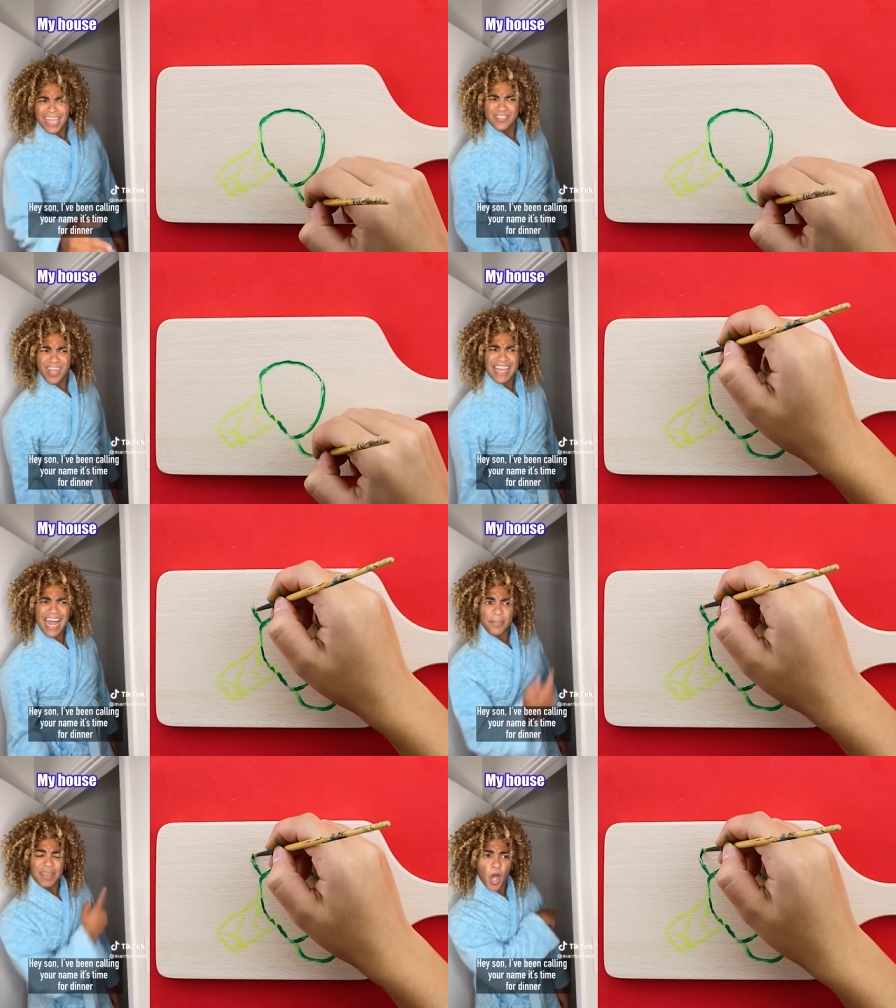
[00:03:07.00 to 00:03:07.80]
Hey
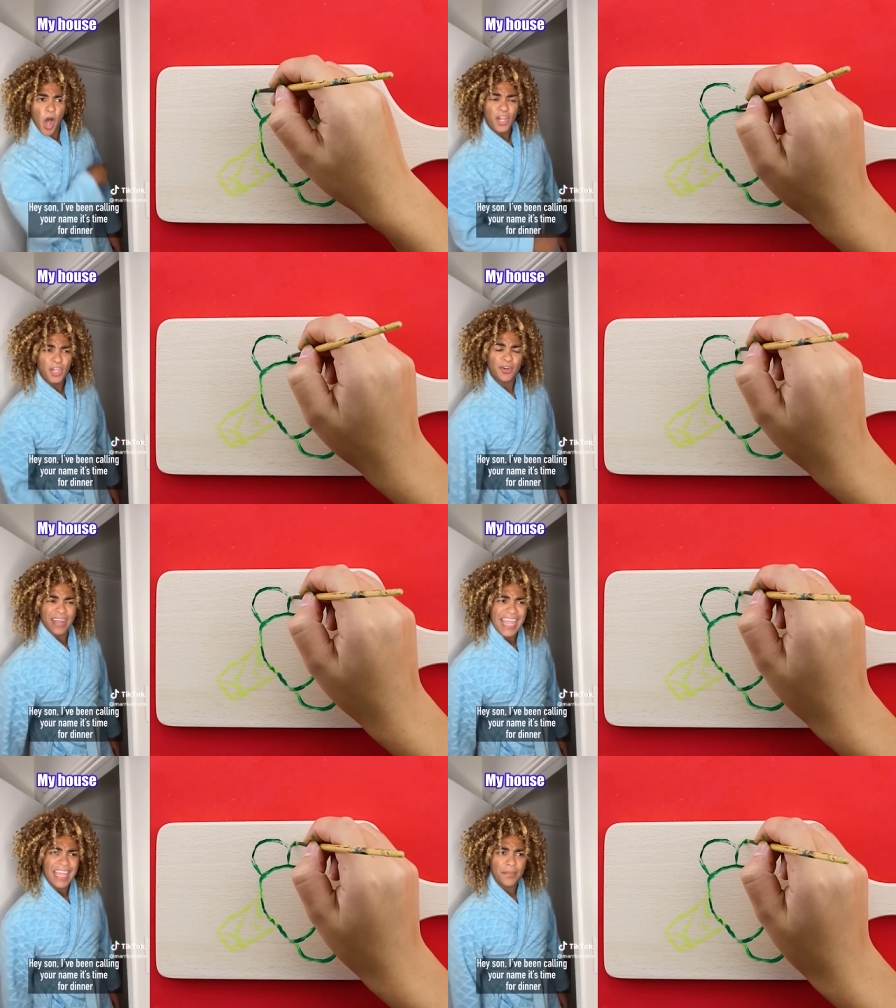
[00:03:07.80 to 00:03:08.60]
son, I've been
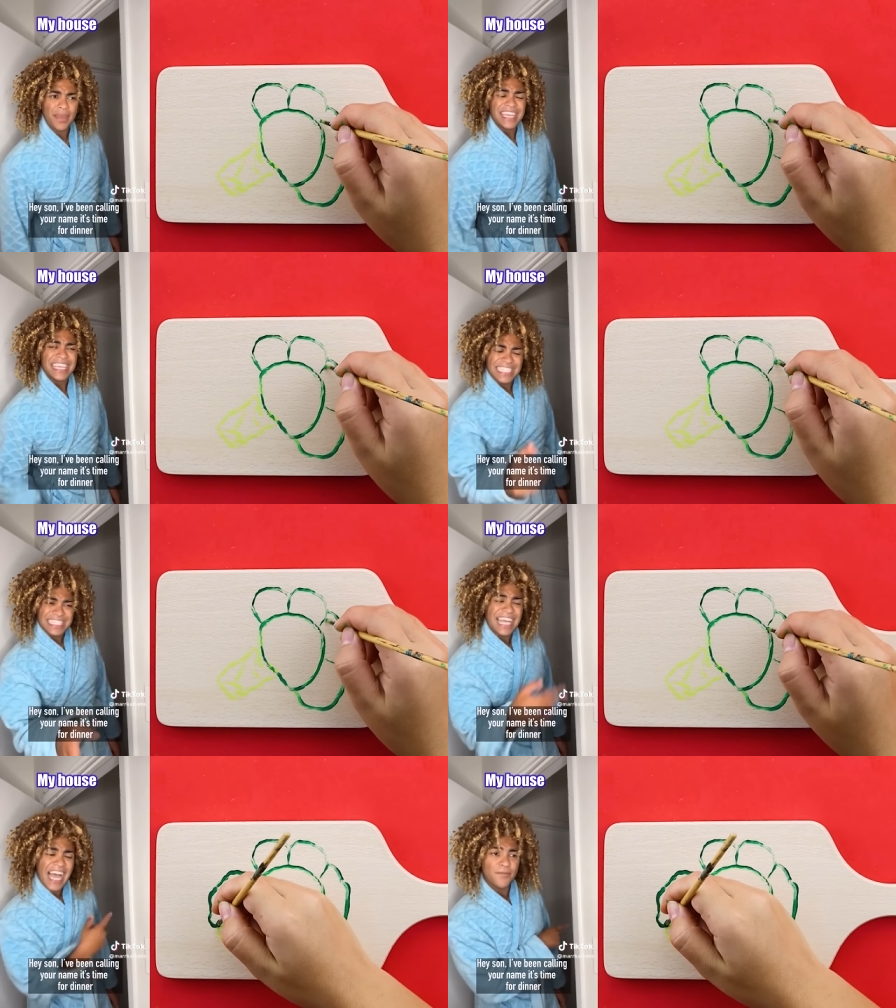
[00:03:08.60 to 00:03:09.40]
calling your name.
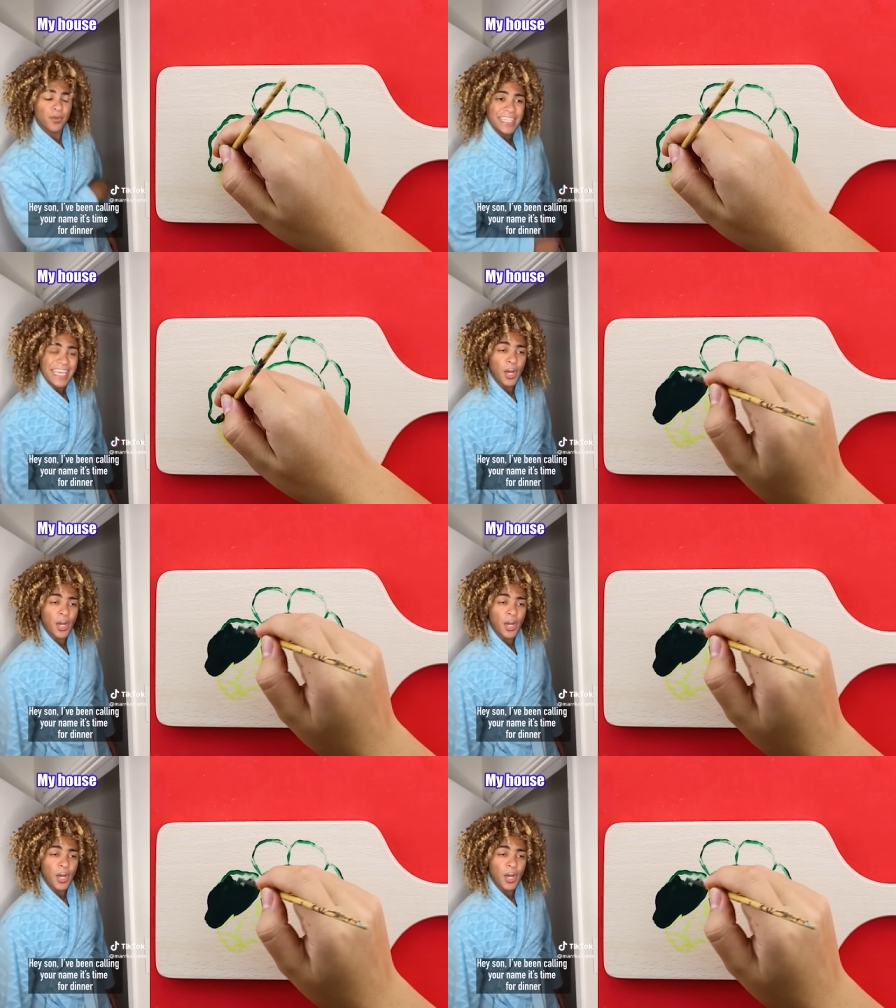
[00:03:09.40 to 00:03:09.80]
It's time for